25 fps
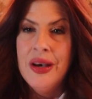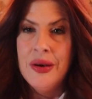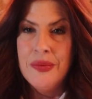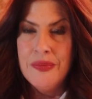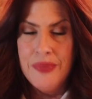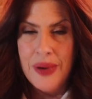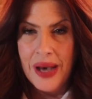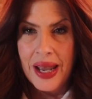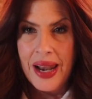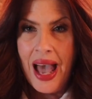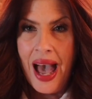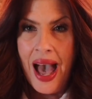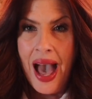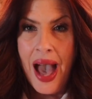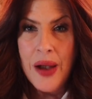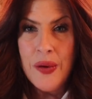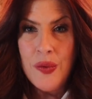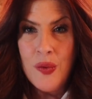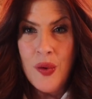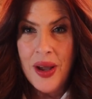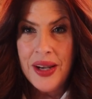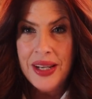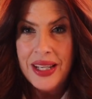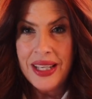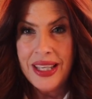But I
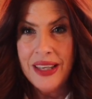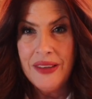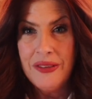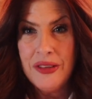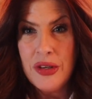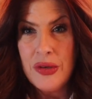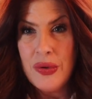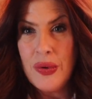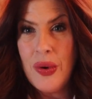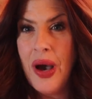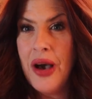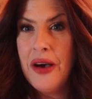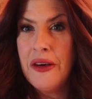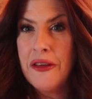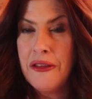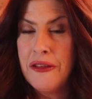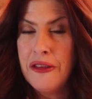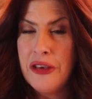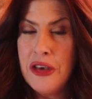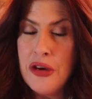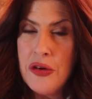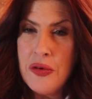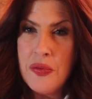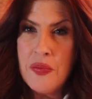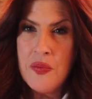want to give you a
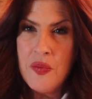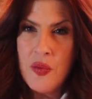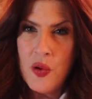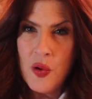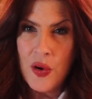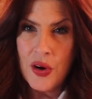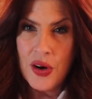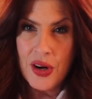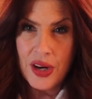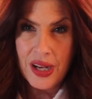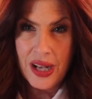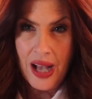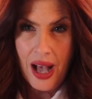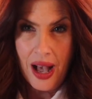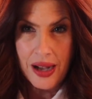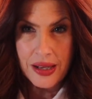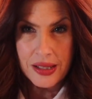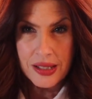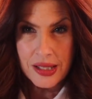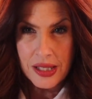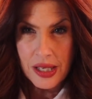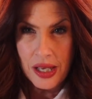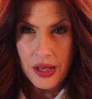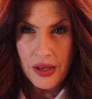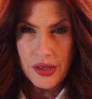few more
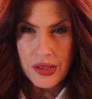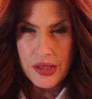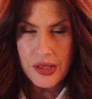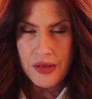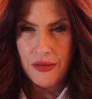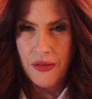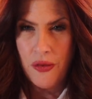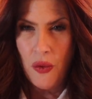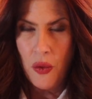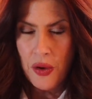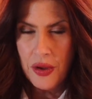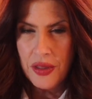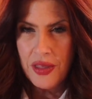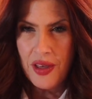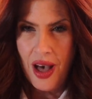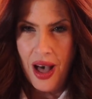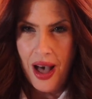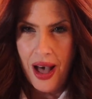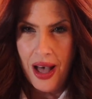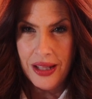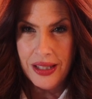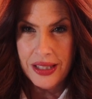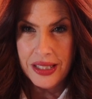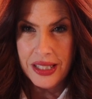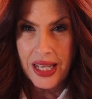cocktails for the
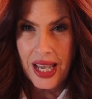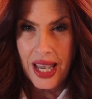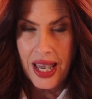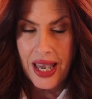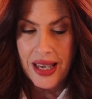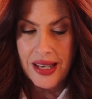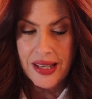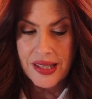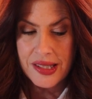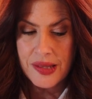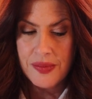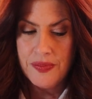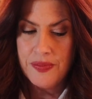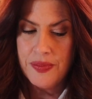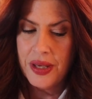holidays